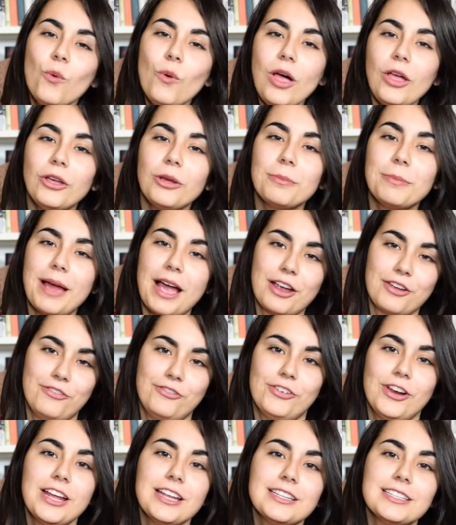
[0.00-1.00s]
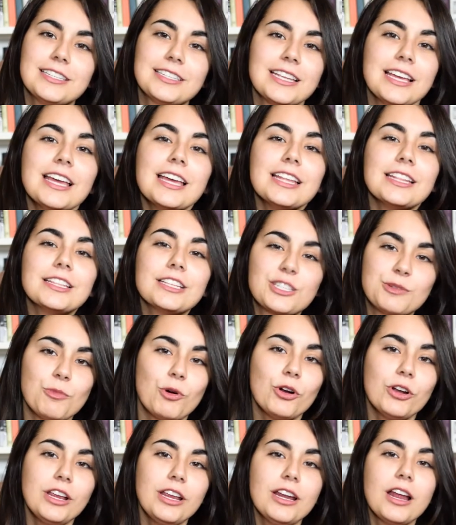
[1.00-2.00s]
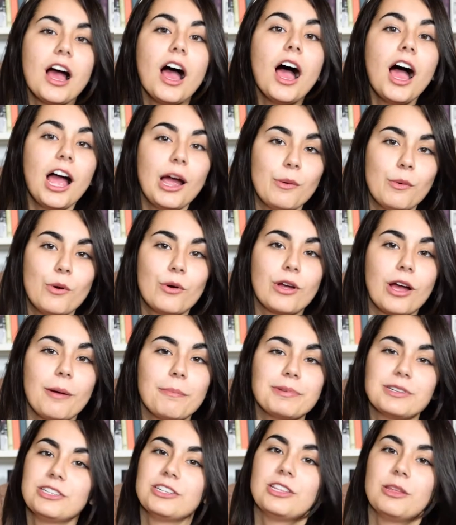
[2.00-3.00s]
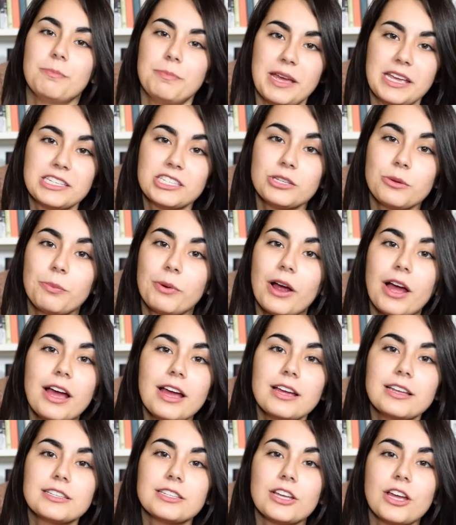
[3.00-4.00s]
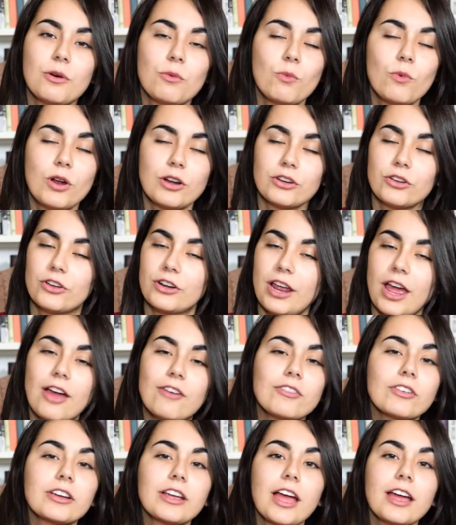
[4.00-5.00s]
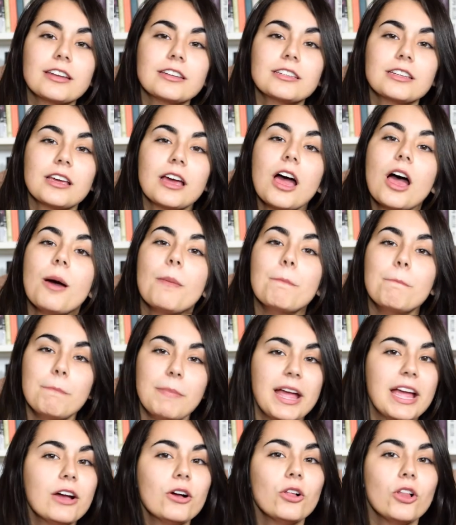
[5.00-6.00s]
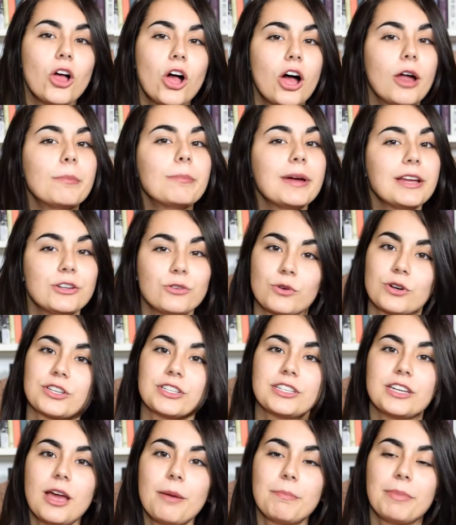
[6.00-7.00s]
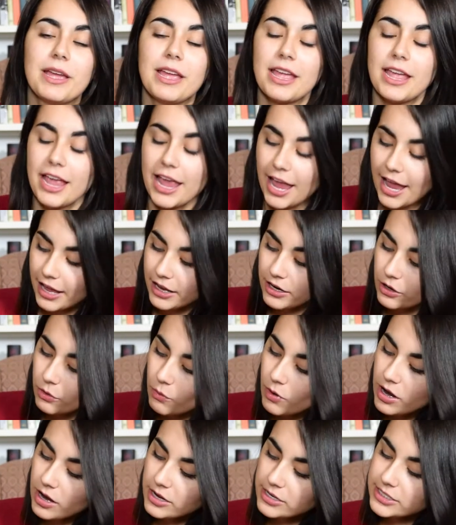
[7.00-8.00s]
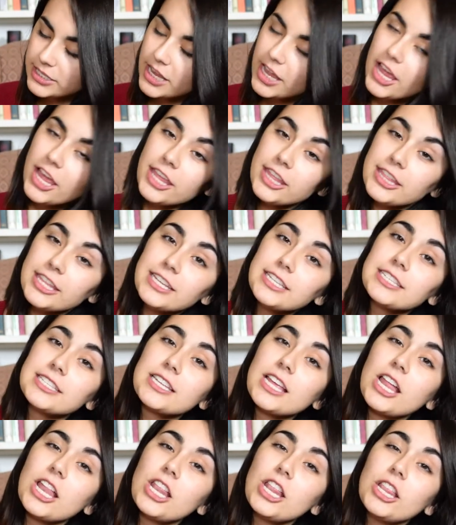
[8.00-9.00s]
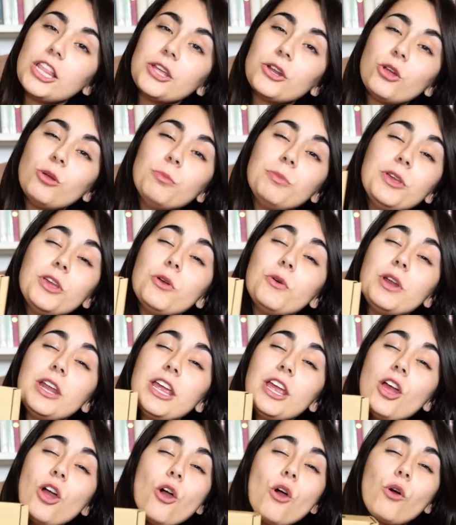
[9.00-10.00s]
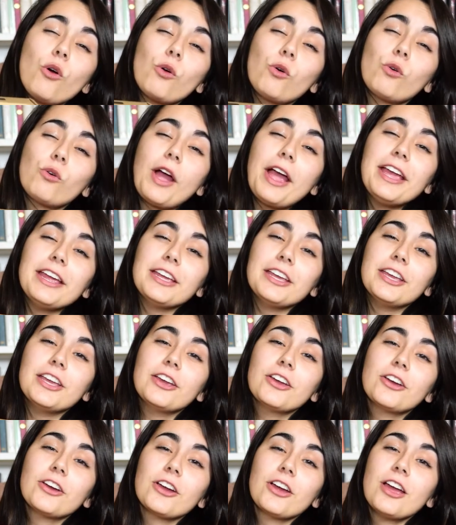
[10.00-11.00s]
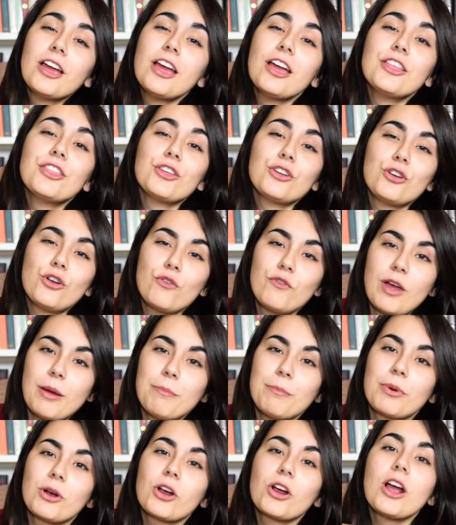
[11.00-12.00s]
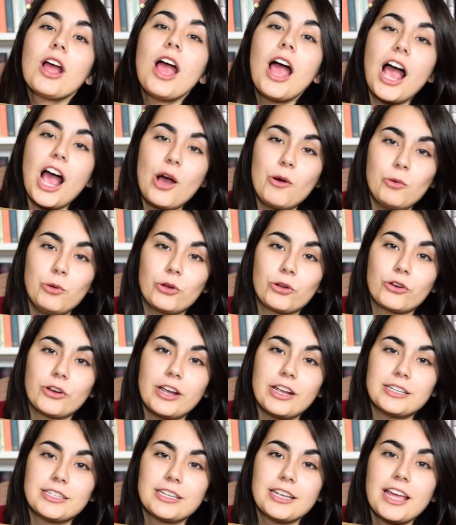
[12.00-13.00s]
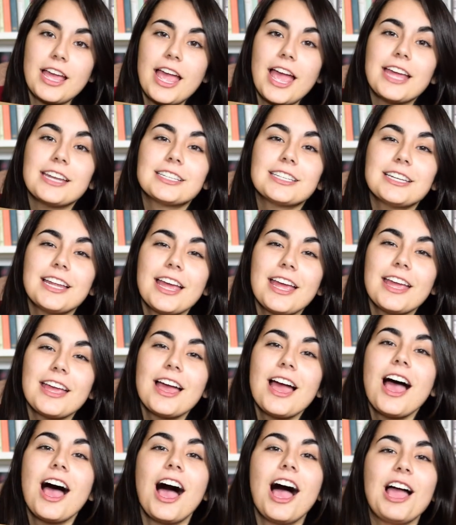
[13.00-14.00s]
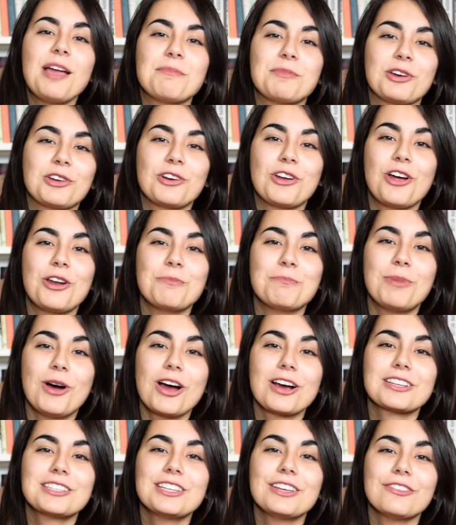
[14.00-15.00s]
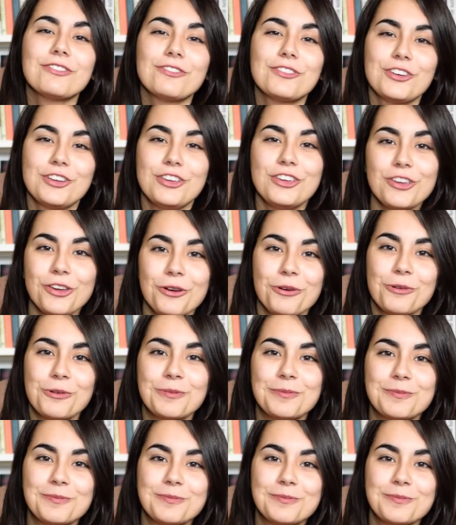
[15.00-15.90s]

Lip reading: Welcome back, friends. This morning, I woke up to the best surprise one could ever get. Mail on my doorstep. And it was this little beauty right here, the November Owl Crate. And today, I'm gonna unbox it for you.